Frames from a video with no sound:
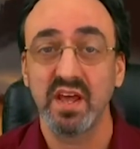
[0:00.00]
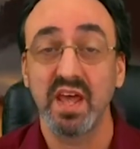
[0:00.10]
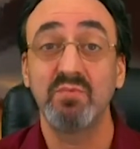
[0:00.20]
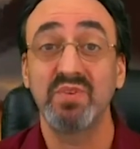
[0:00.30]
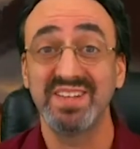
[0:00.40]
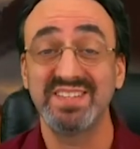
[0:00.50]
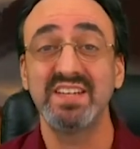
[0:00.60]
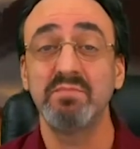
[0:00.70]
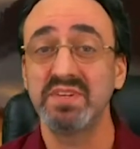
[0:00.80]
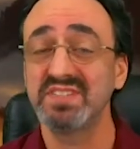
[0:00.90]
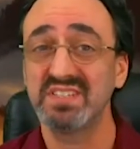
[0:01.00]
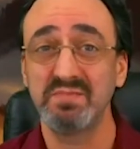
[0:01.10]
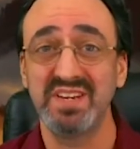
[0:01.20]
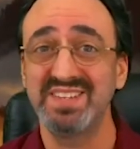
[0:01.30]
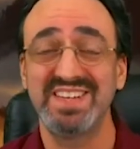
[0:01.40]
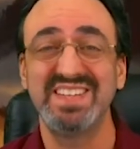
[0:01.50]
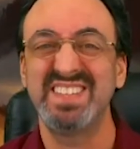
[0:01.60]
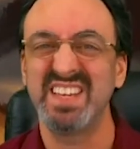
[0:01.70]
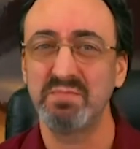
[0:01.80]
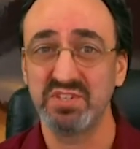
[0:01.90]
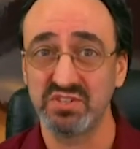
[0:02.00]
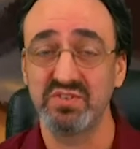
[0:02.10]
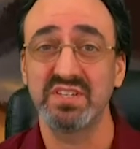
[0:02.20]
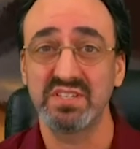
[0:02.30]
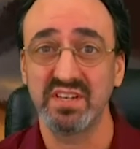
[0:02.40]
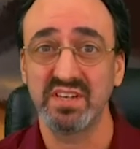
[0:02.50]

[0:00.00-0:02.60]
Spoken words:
And when I did it in business meetings, they didn't take me seriously.